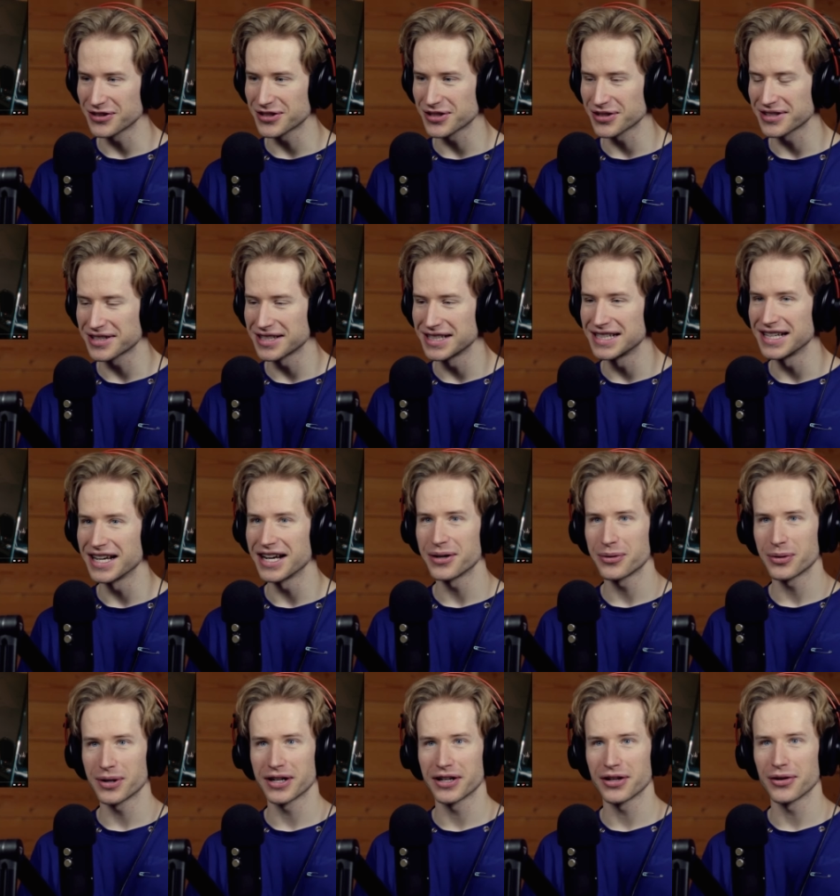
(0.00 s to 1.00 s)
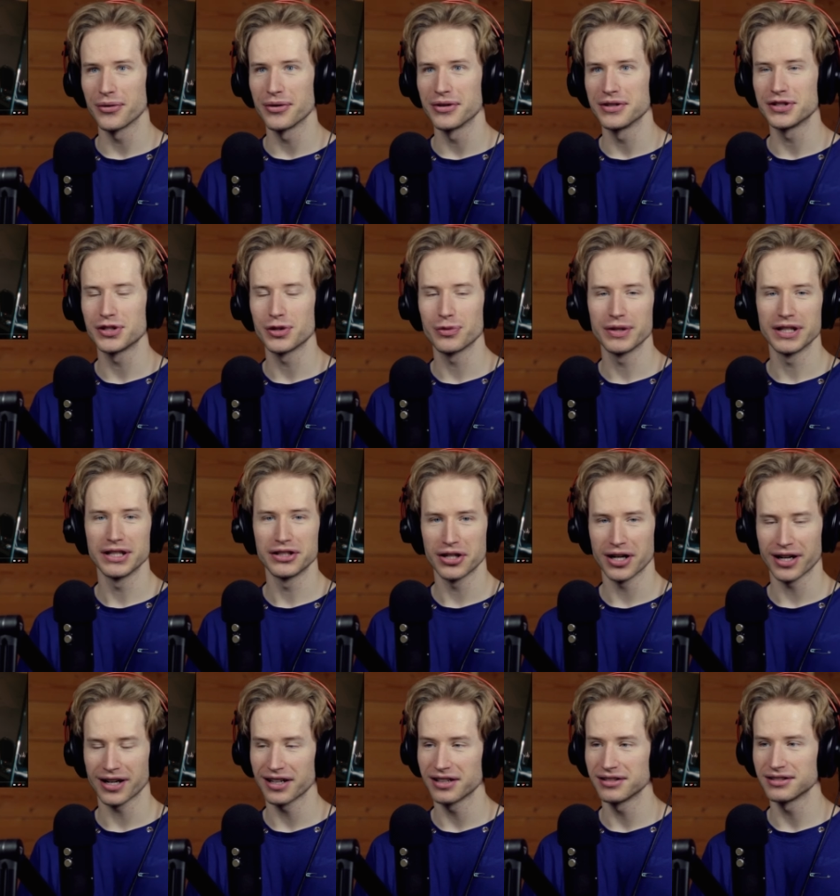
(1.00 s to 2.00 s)
So today we're going to be
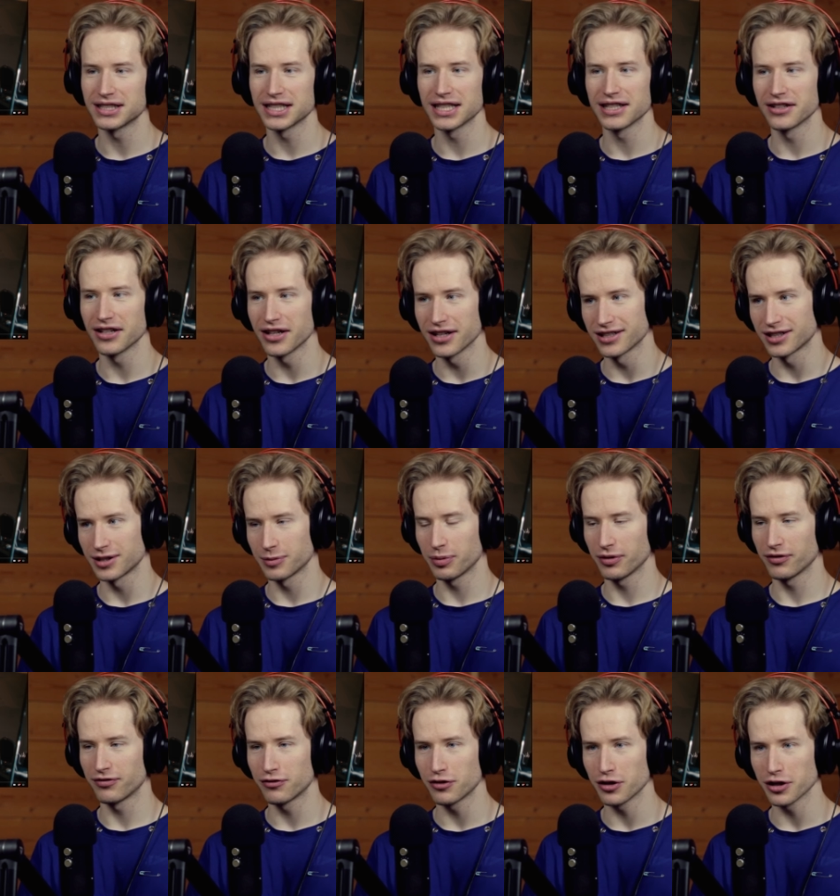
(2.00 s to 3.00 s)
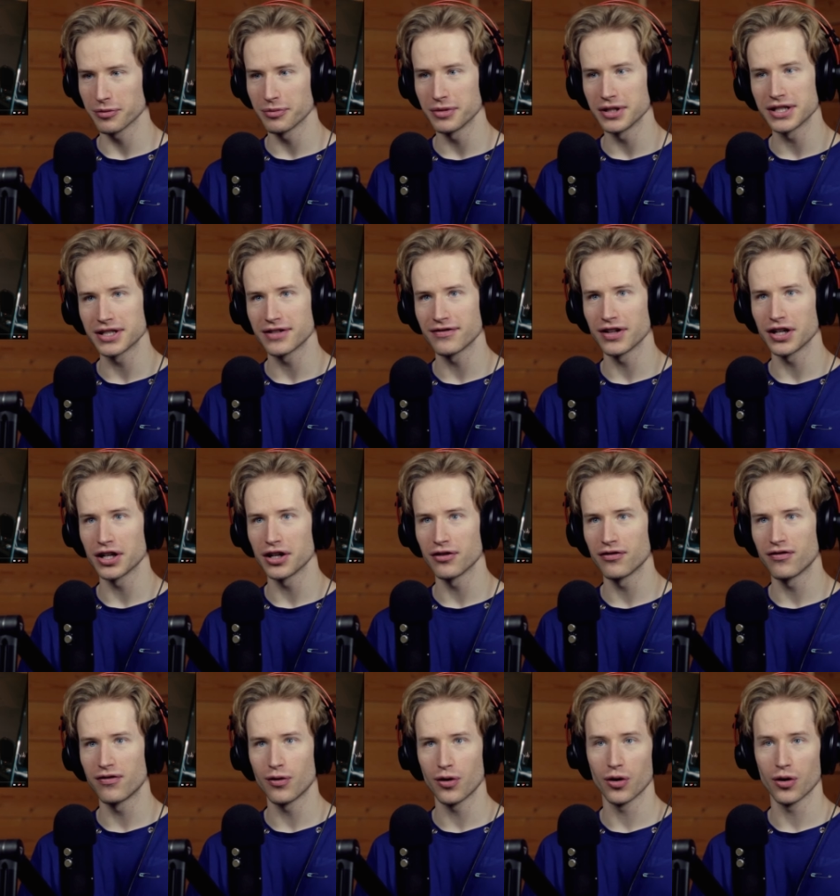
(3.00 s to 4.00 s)
checking out another performance video
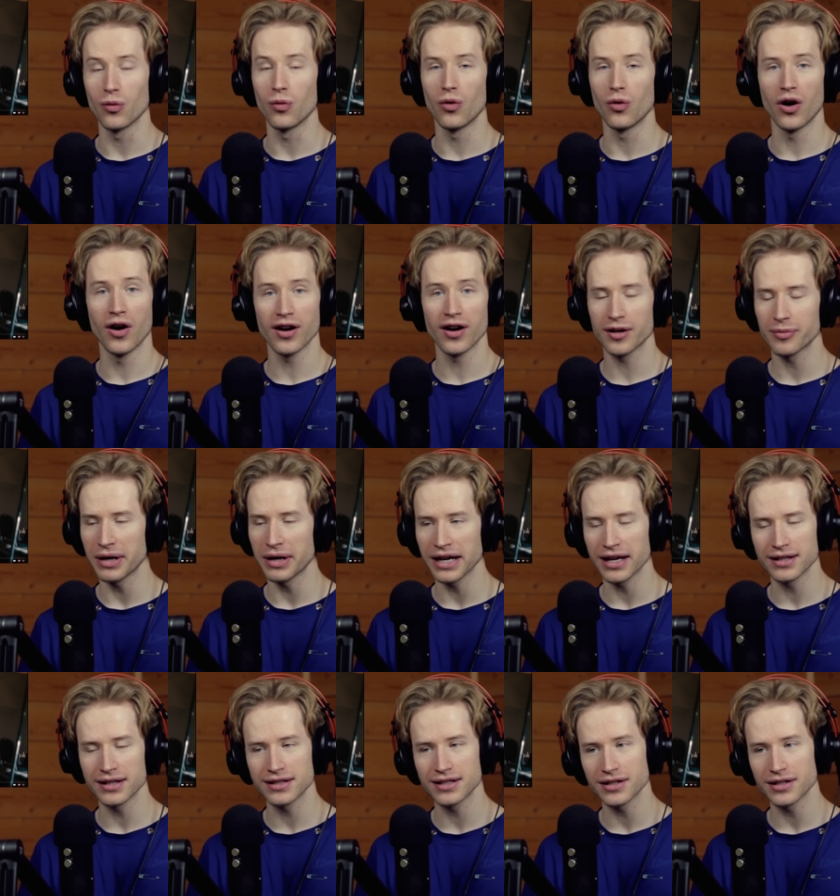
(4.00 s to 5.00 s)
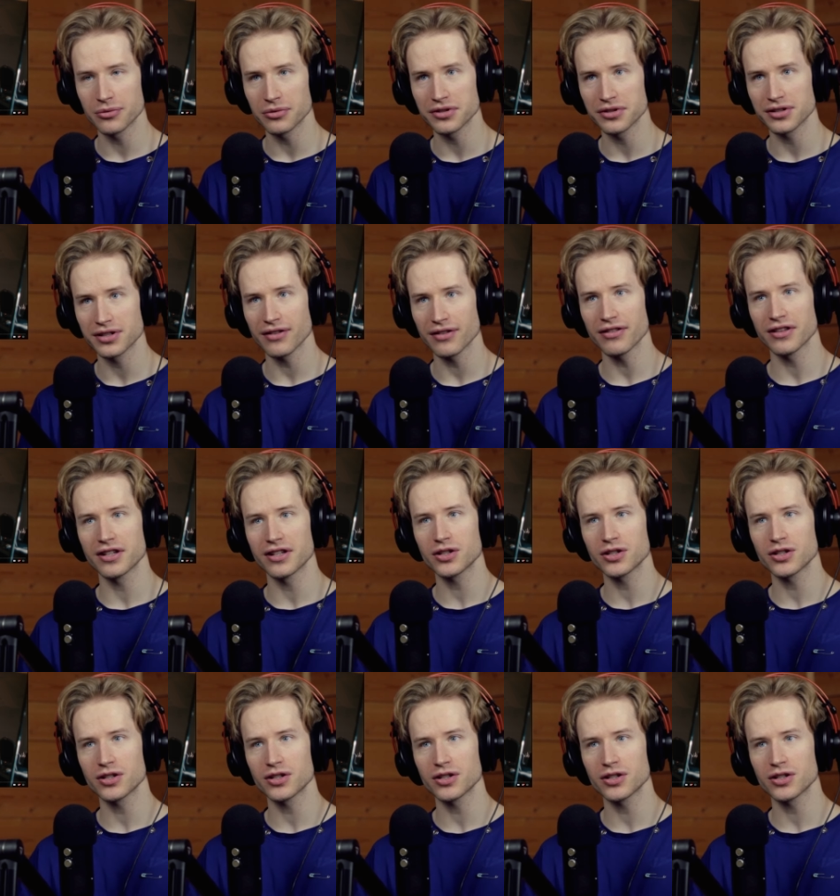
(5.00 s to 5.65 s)
for Walk by N C T one twenty-seven.